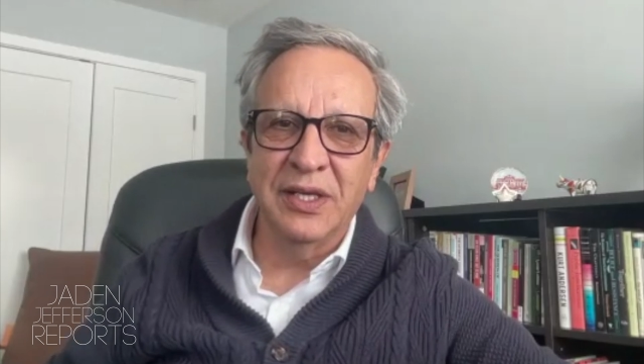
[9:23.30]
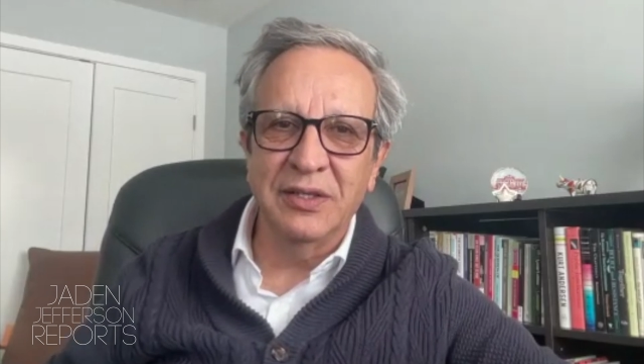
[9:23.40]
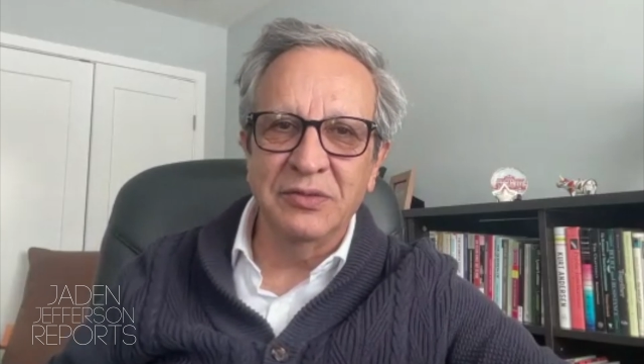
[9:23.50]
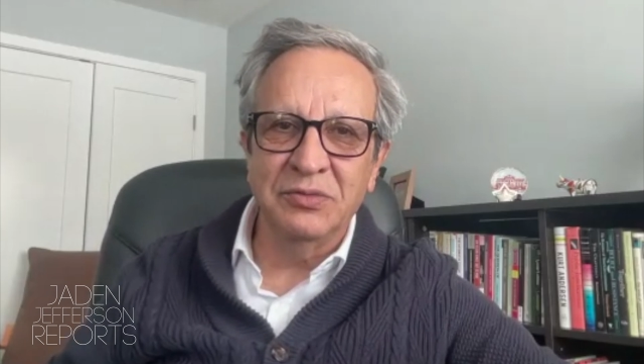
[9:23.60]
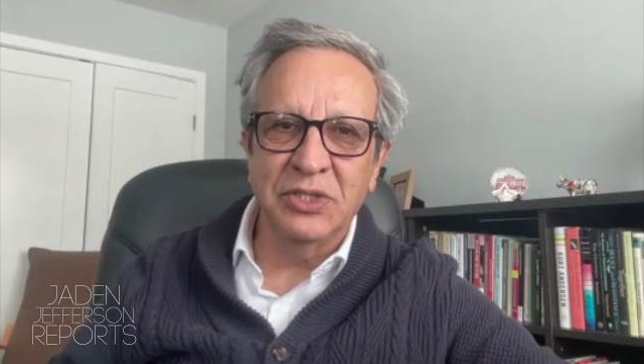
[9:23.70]

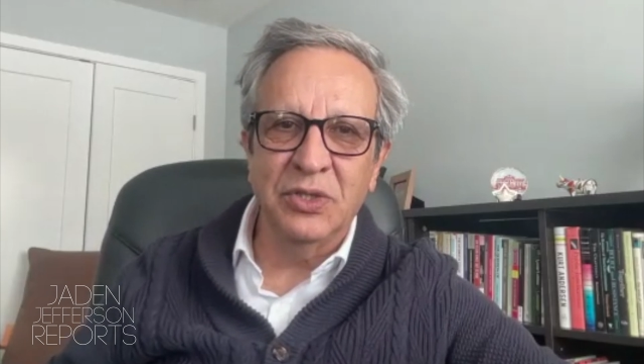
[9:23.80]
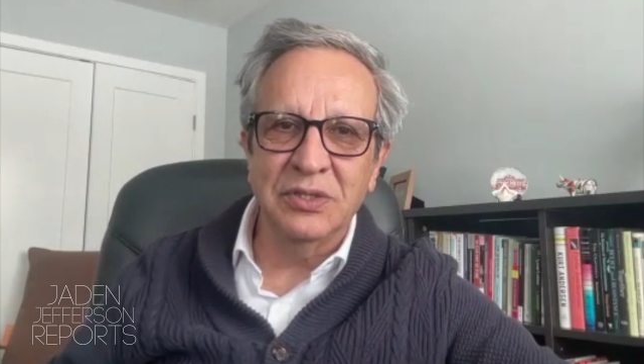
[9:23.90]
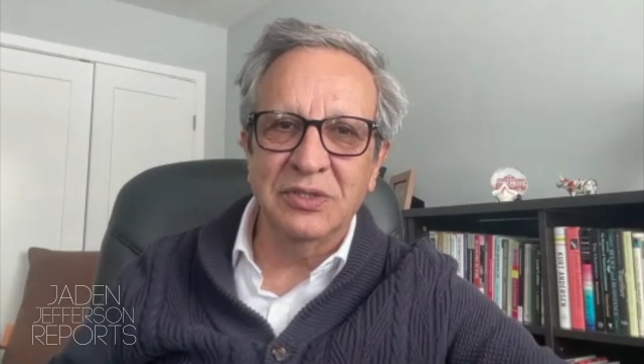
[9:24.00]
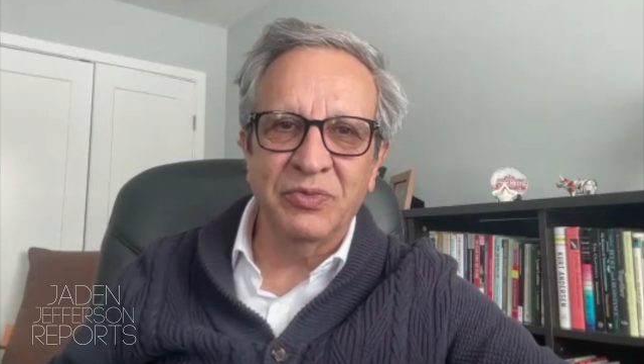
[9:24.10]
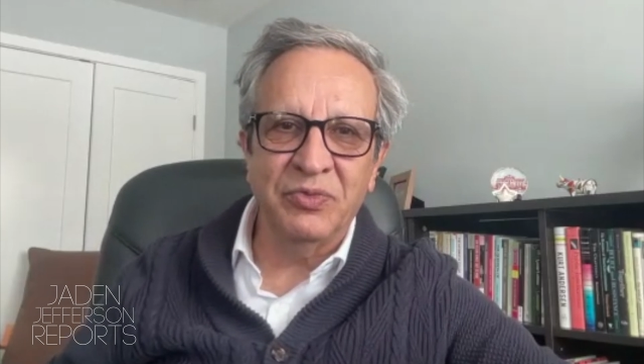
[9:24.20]
we don't
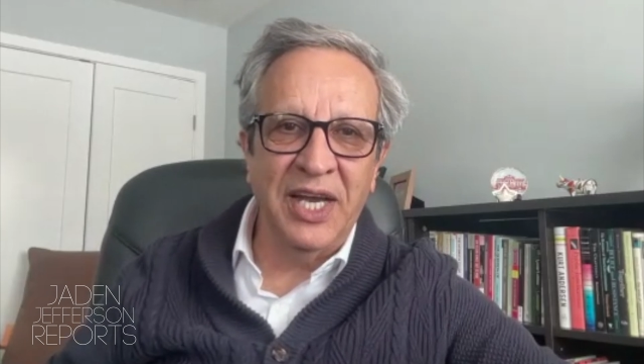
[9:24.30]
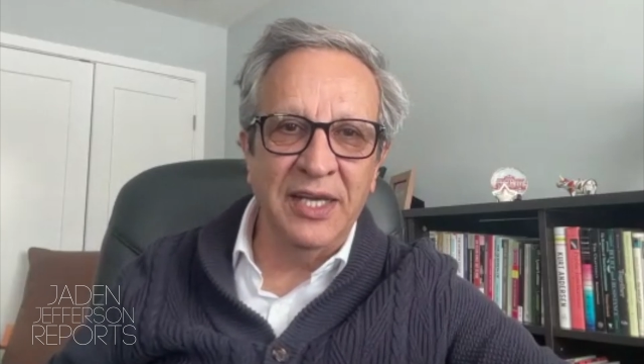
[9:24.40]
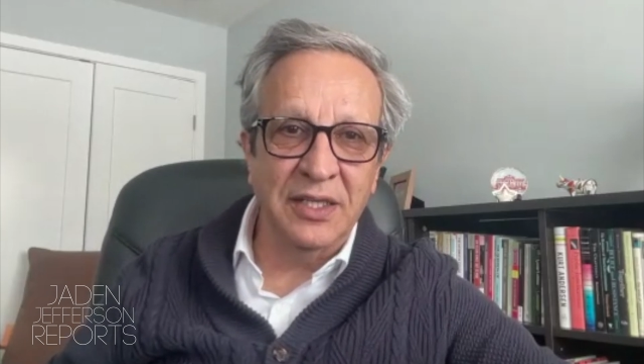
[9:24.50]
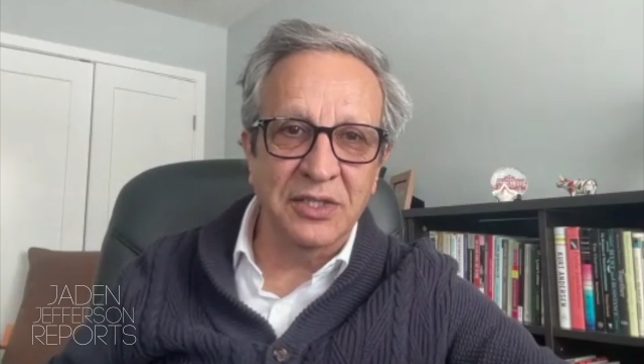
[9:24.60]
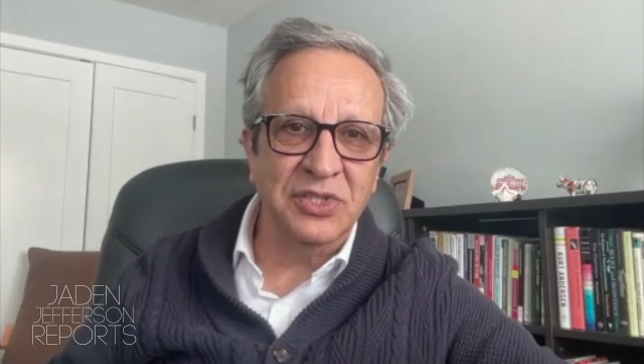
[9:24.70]
find
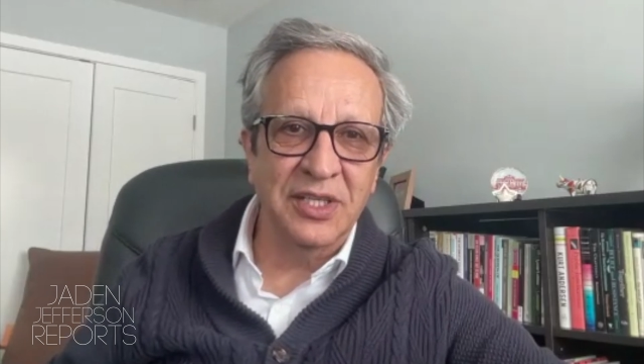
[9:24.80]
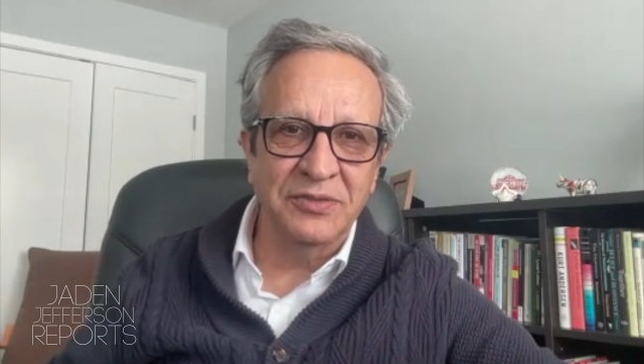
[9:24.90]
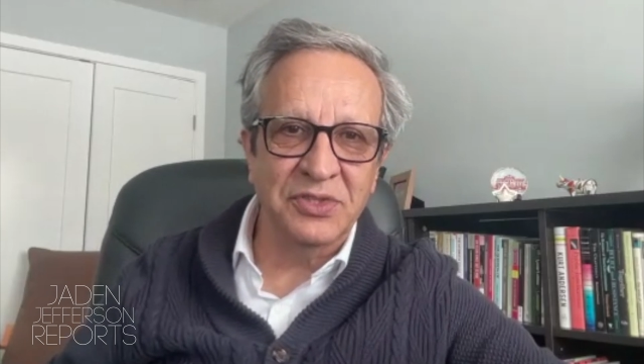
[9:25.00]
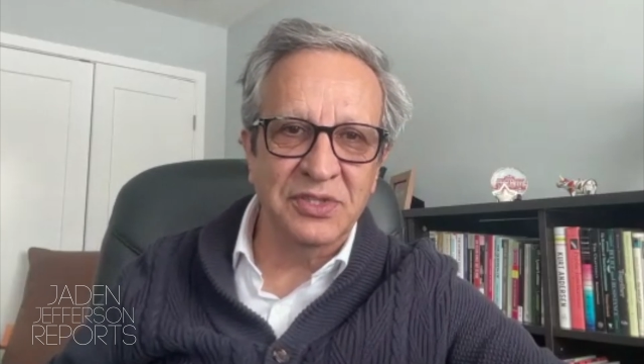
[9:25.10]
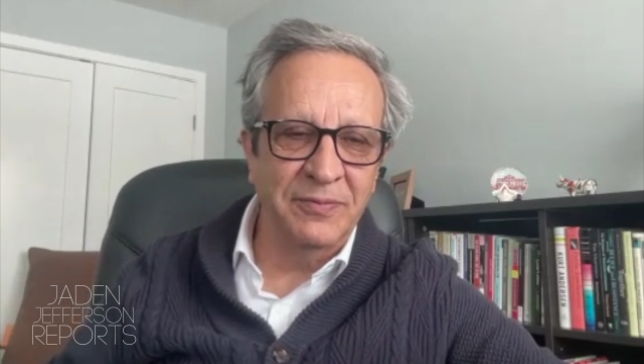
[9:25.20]

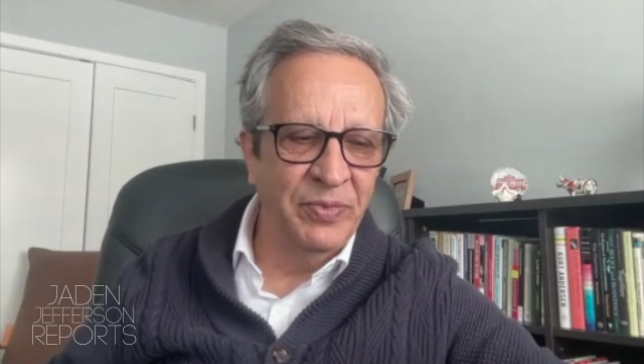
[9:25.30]
ourselves